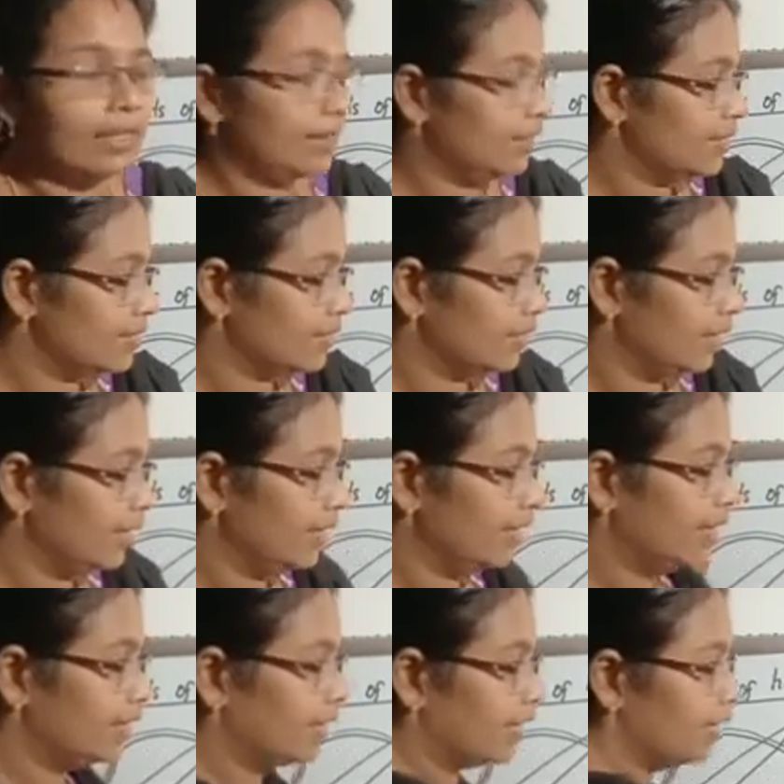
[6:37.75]
The
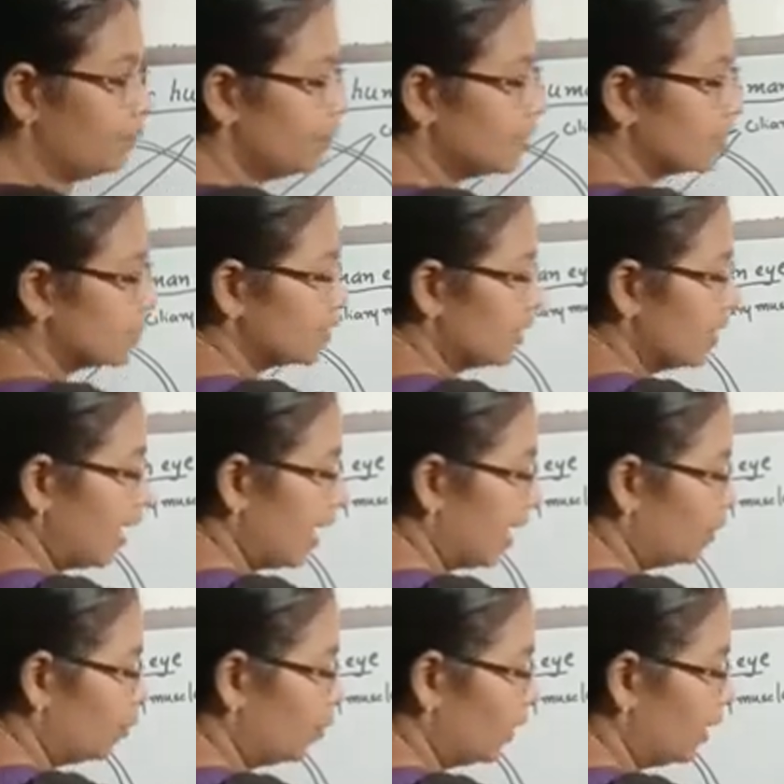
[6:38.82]
ciliary muscle
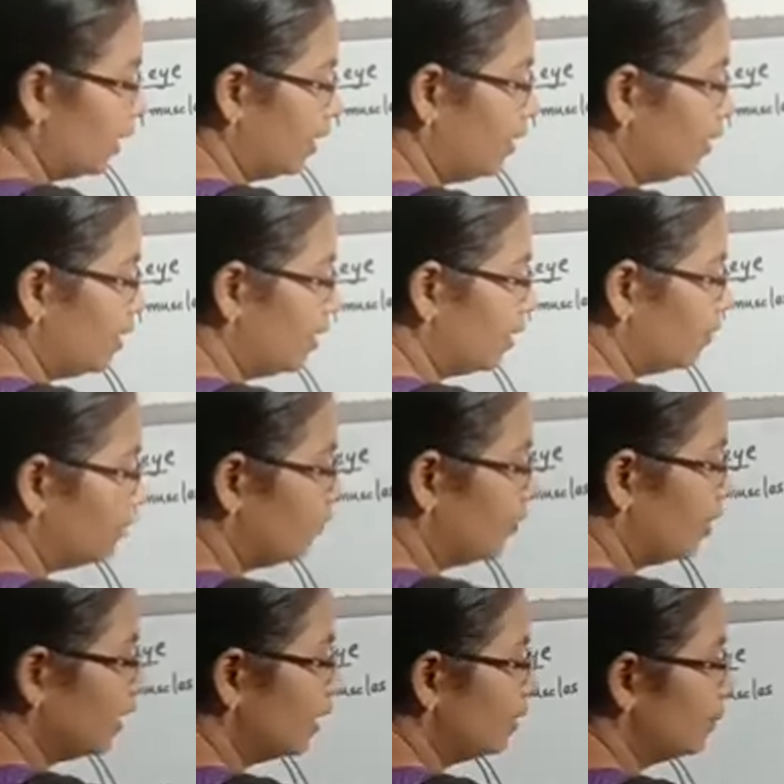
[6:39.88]
have a
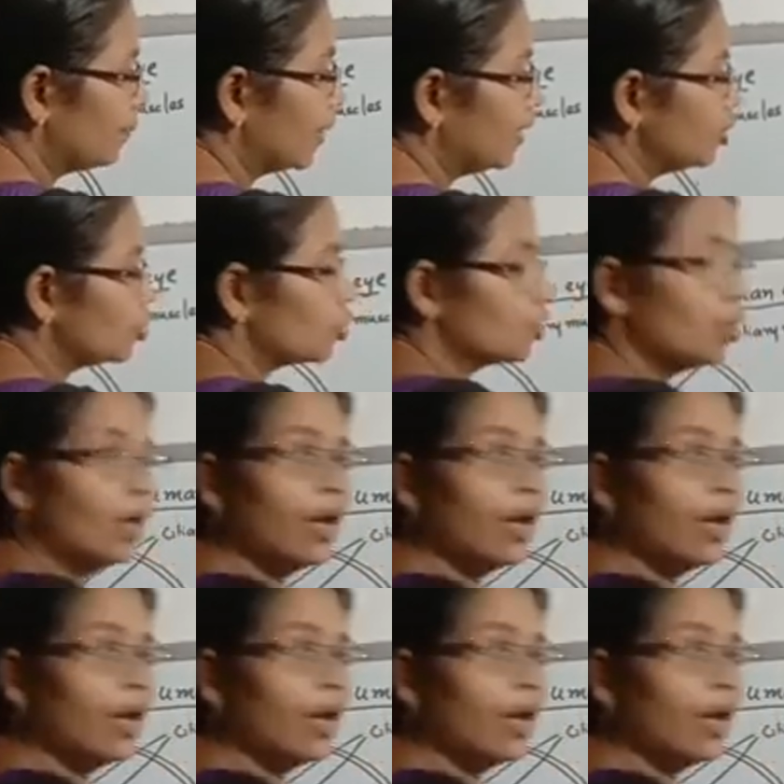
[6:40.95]
very much